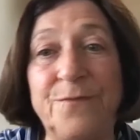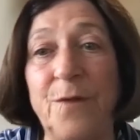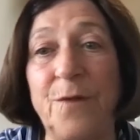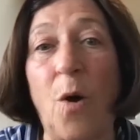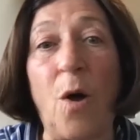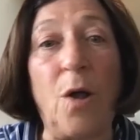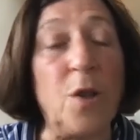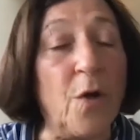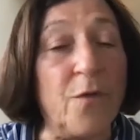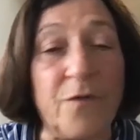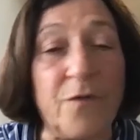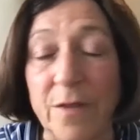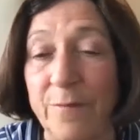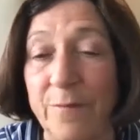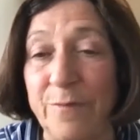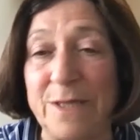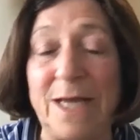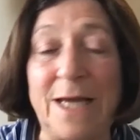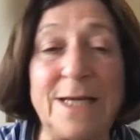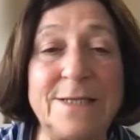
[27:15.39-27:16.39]
all over the
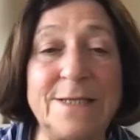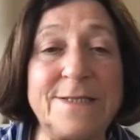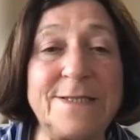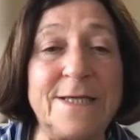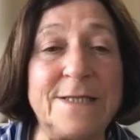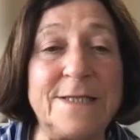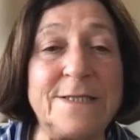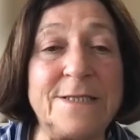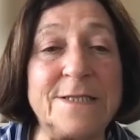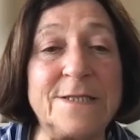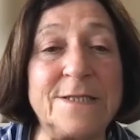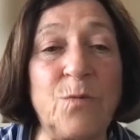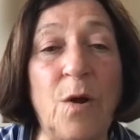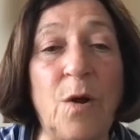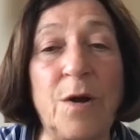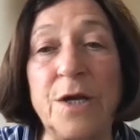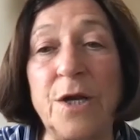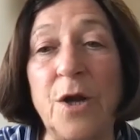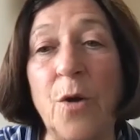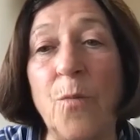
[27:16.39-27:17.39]
place that just
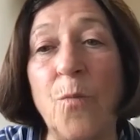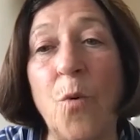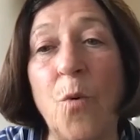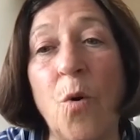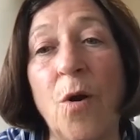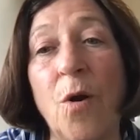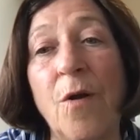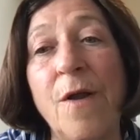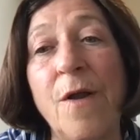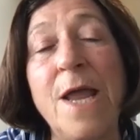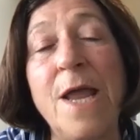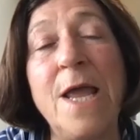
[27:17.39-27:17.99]
want to know more.